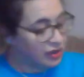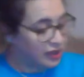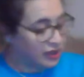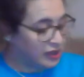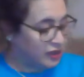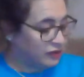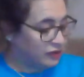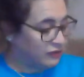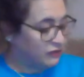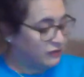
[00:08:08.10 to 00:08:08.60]

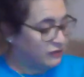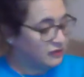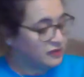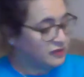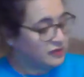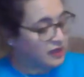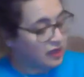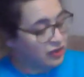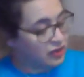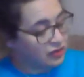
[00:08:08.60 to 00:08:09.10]
live
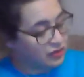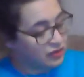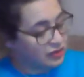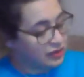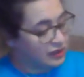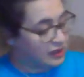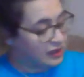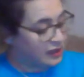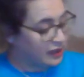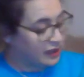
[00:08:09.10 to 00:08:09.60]
down
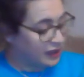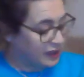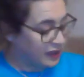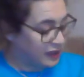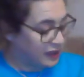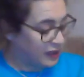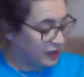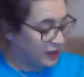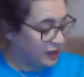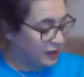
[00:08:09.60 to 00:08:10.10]
the
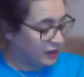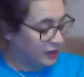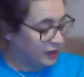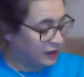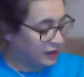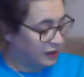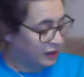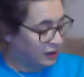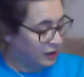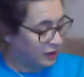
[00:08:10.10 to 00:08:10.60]
lane.
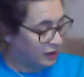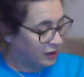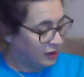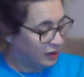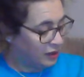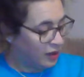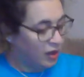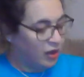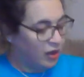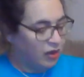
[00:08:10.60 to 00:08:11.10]

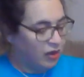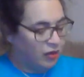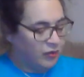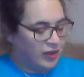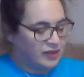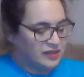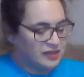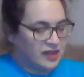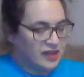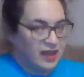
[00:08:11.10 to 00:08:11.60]

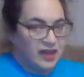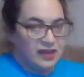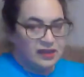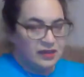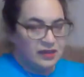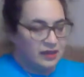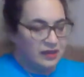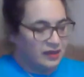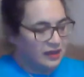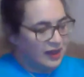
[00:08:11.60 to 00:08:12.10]
Well
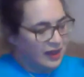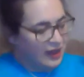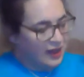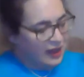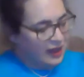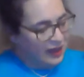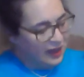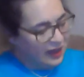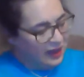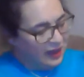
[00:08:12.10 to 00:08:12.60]
done!
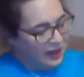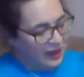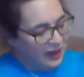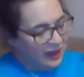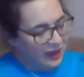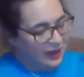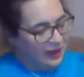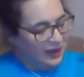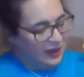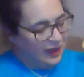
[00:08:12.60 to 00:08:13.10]

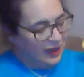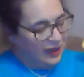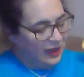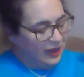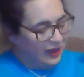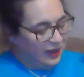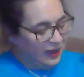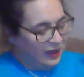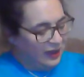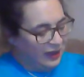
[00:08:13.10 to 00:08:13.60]

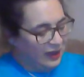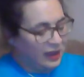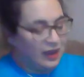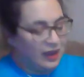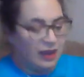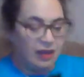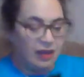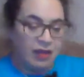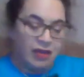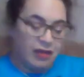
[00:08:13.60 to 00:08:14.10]
Yay!
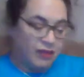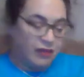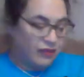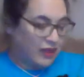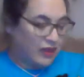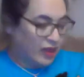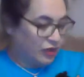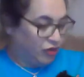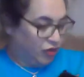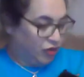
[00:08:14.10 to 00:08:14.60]

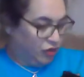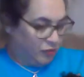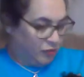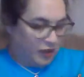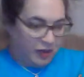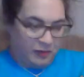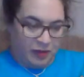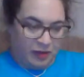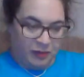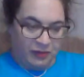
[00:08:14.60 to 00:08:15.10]
Thank you,
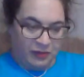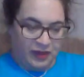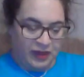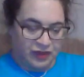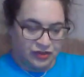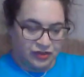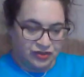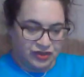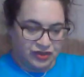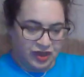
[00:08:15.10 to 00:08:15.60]
Baba Black
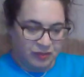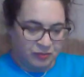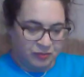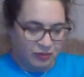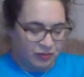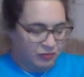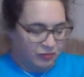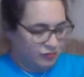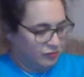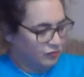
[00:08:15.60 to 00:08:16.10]
Sheep.
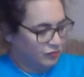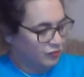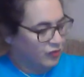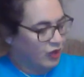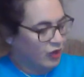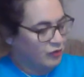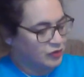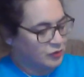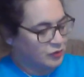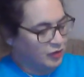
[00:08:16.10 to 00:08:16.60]
That
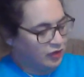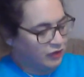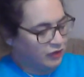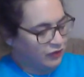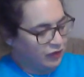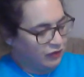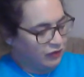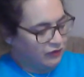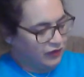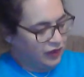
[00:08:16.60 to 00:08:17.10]
was one of
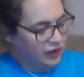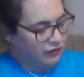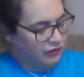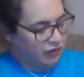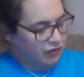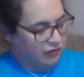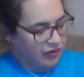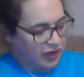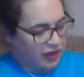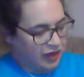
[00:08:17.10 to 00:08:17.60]
our
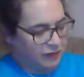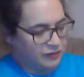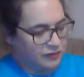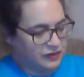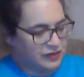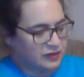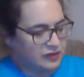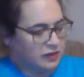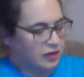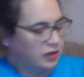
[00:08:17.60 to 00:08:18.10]
favourite rhymes.
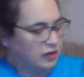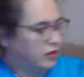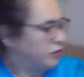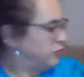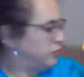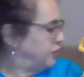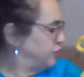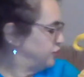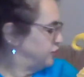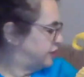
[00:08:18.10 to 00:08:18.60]

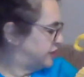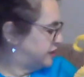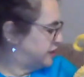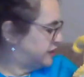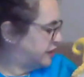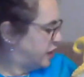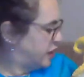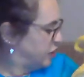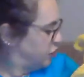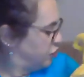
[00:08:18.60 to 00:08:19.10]
We'll just
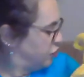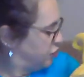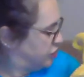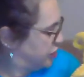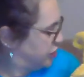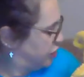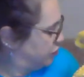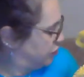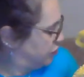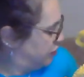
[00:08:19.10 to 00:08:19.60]
sit you
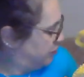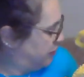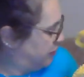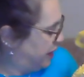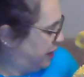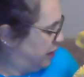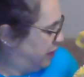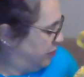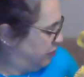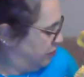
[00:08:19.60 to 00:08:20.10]
down with
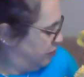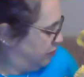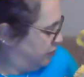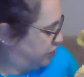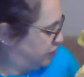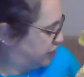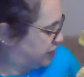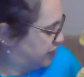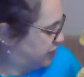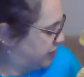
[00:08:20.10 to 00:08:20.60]
Bear
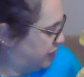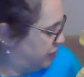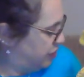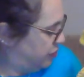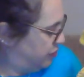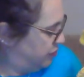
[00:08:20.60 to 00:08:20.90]
just now,